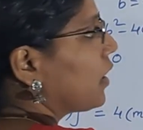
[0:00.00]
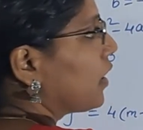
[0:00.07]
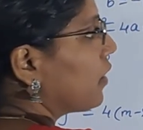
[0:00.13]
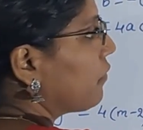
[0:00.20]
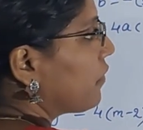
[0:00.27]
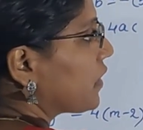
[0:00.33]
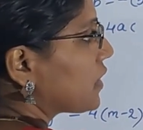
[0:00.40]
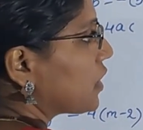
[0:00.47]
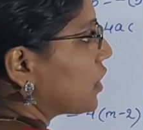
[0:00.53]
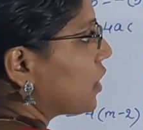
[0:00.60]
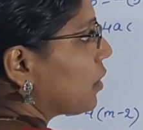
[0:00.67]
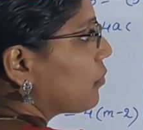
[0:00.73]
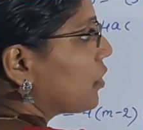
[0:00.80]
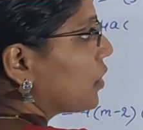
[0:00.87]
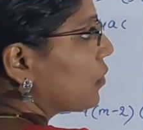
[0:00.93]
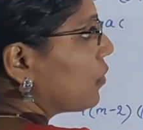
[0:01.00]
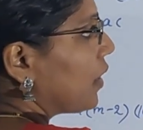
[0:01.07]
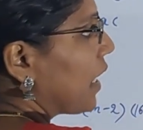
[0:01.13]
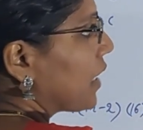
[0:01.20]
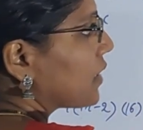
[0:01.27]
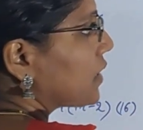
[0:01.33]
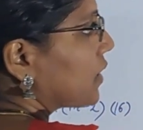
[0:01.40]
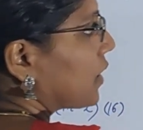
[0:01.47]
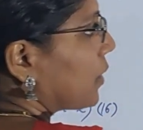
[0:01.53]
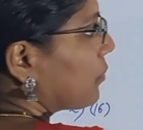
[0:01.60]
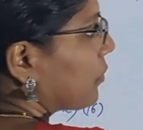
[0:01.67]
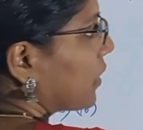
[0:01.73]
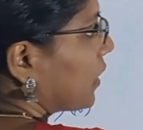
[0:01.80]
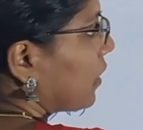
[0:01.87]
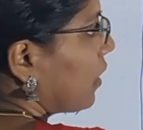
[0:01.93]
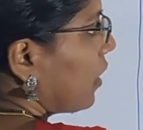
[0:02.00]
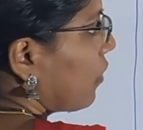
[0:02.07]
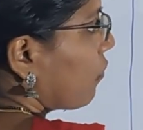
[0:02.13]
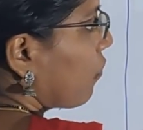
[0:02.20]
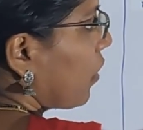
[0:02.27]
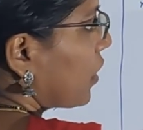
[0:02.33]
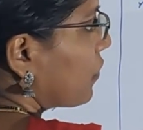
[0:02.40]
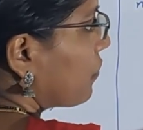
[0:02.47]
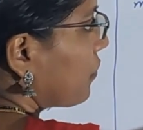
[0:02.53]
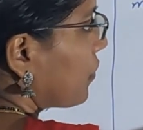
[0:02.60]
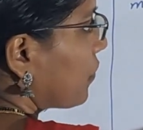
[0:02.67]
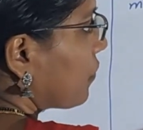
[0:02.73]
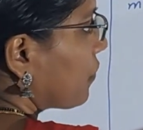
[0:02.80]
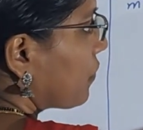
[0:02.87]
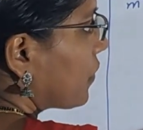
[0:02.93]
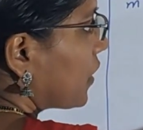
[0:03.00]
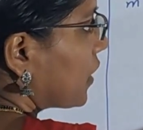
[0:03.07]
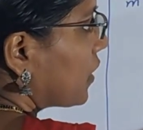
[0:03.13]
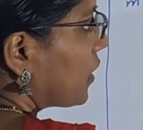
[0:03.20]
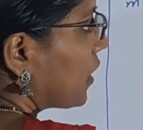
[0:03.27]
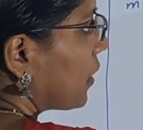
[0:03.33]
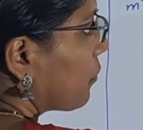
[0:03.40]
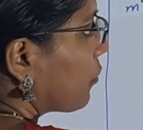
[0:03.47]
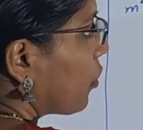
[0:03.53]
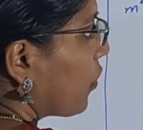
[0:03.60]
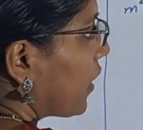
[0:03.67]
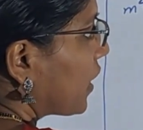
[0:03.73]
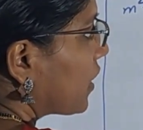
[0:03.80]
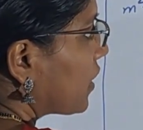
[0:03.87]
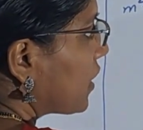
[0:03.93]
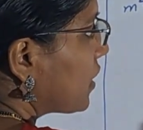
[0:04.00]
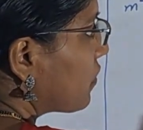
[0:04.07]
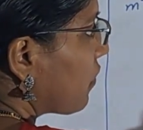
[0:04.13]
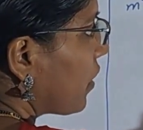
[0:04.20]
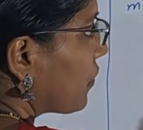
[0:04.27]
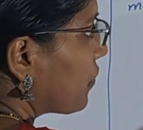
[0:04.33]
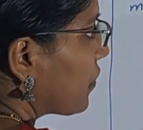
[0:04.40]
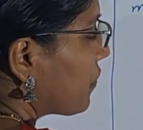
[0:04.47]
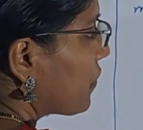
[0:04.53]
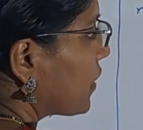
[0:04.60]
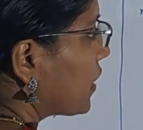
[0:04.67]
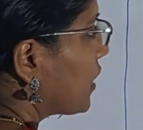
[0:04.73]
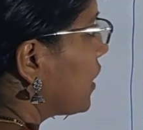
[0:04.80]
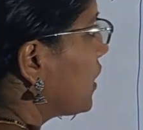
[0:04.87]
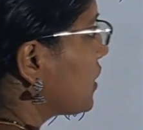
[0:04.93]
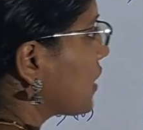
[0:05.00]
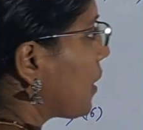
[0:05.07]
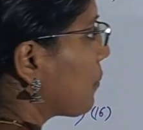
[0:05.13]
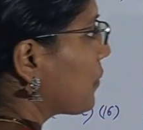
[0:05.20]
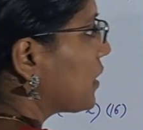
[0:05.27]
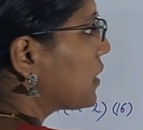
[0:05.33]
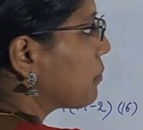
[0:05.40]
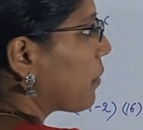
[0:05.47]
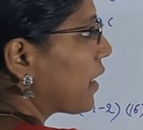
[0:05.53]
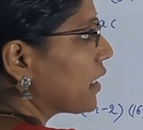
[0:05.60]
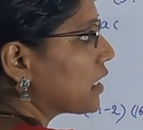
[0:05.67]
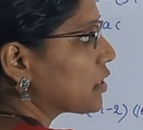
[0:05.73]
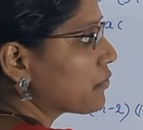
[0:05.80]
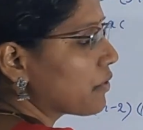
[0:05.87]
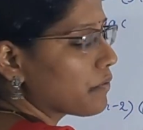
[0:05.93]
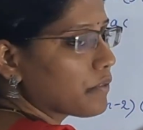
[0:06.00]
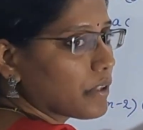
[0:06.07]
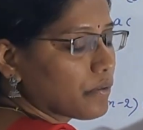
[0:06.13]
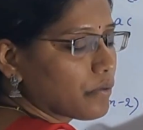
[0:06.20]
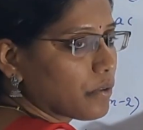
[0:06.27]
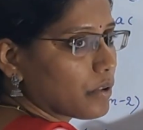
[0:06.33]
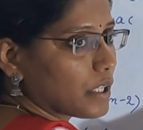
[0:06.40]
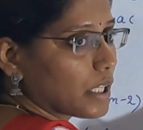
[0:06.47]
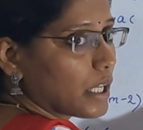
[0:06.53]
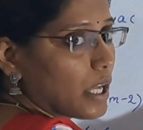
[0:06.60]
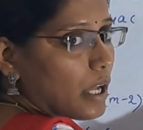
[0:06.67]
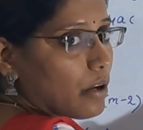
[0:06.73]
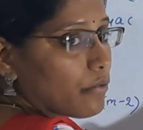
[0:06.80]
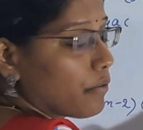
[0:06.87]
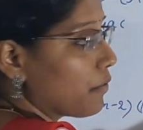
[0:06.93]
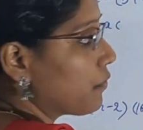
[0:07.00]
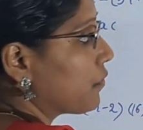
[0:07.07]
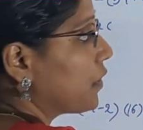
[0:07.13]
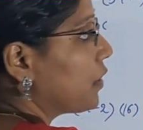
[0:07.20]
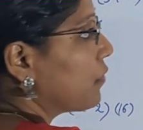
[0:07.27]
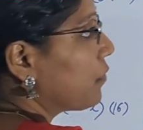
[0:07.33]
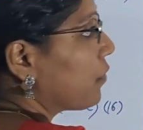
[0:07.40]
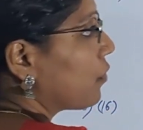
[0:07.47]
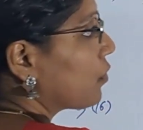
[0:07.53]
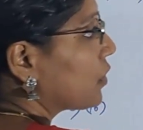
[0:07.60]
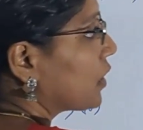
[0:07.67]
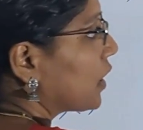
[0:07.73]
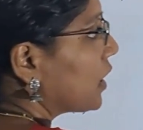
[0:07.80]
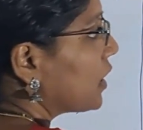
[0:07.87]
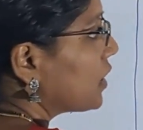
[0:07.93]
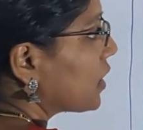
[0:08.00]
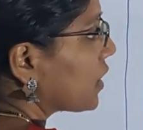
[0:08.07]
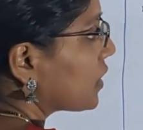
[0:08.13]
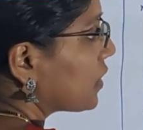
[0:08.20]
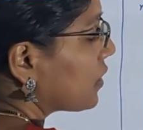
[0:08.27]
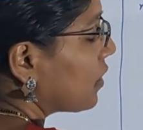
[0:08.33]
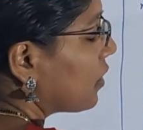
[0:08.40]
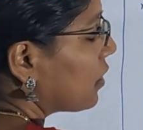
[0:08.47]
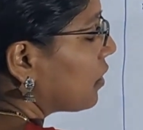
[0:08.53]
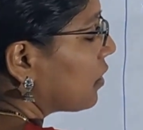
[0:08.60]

Here first term into last term. 153. Product is 153. Sum is minus 54. 54 3 just